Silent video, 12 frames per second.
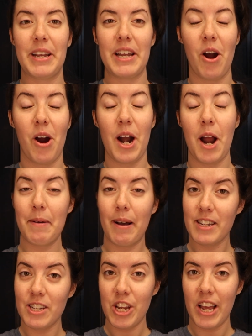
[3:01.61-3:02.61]
we are
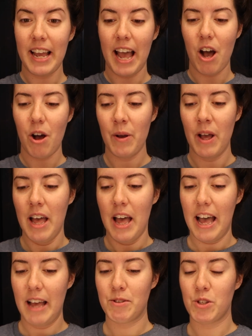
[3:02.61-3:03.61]
about to check out.
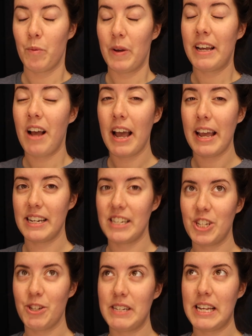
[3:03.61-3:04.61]
So we got
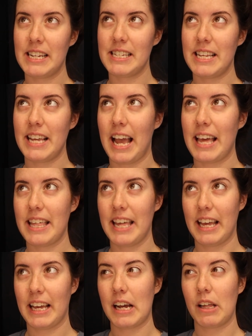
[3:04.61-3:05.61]
into Tennessee, I
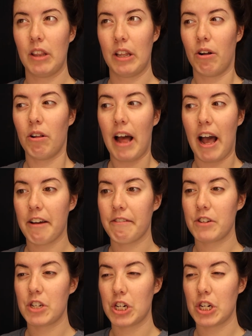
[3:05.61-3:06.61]
think, a little
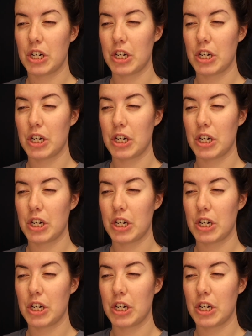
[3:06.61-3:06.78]
after